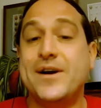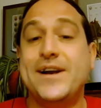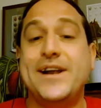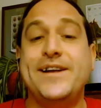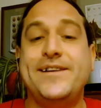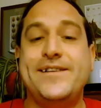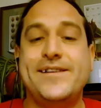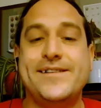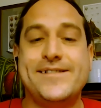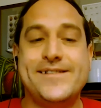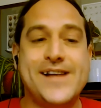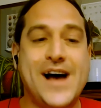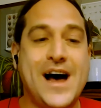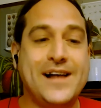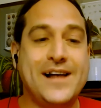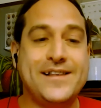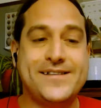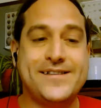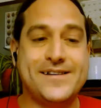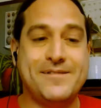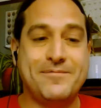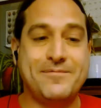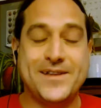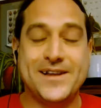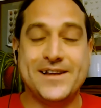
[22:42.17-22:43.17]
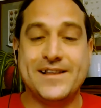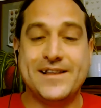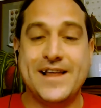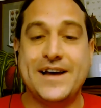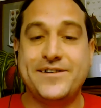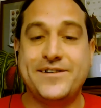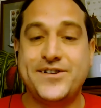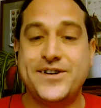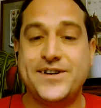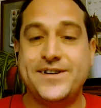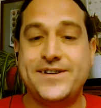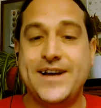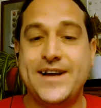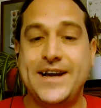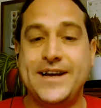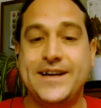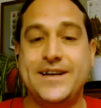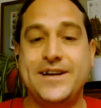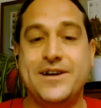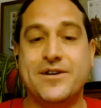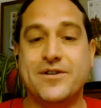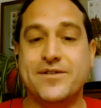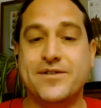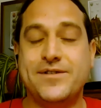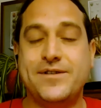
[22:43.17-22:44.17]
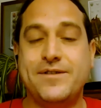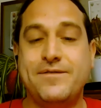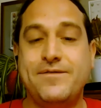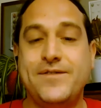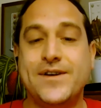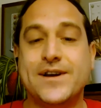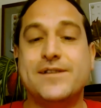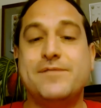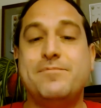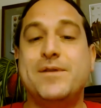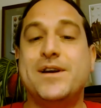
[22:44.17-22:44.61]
And it's not something that should take years to fix,